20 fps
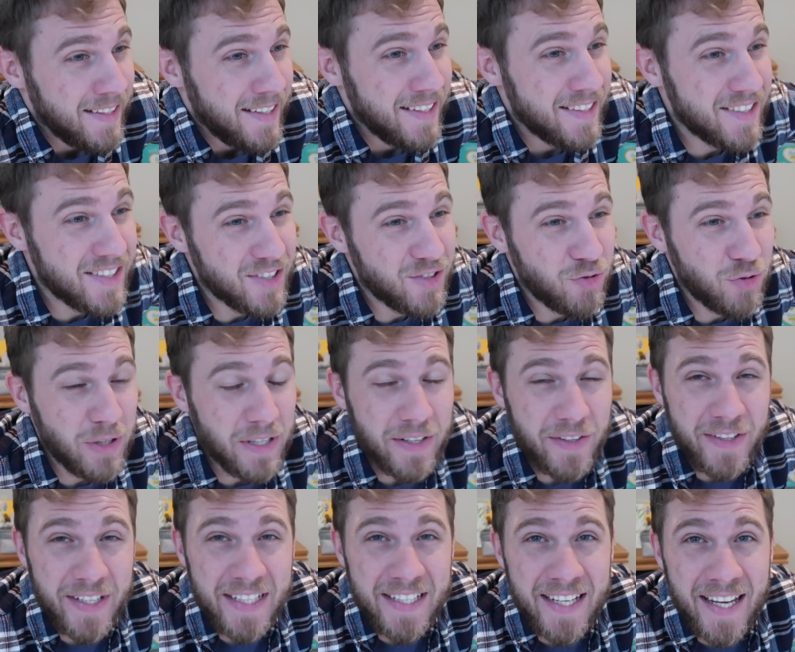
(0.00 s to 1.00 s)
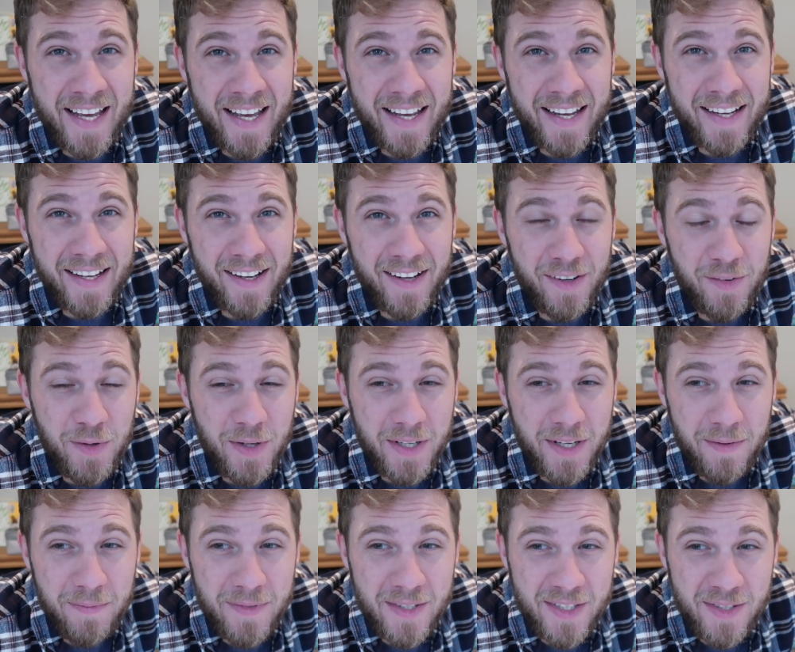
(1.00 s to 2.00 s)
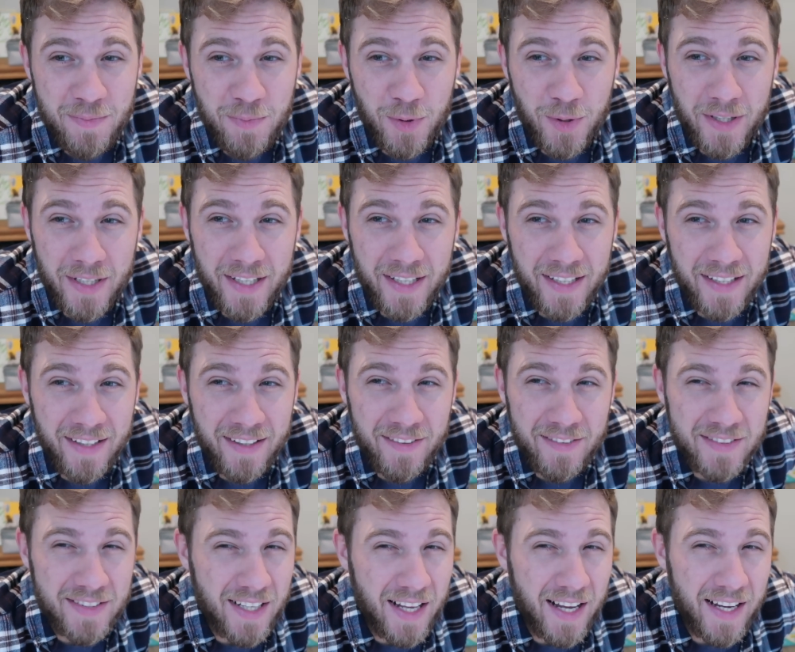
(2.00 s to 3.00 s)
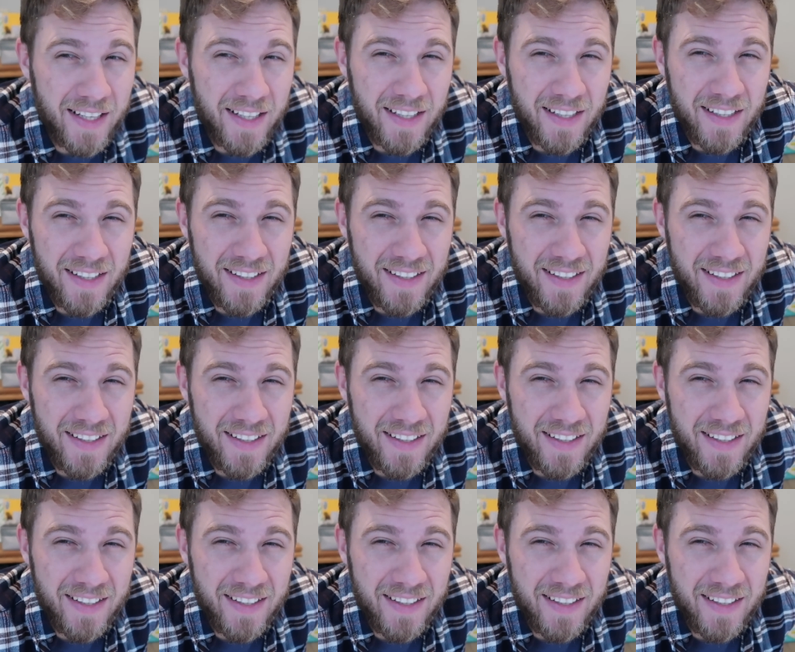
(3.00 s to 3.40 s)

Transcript: It's a dreary day. I woke up this morning and I was like,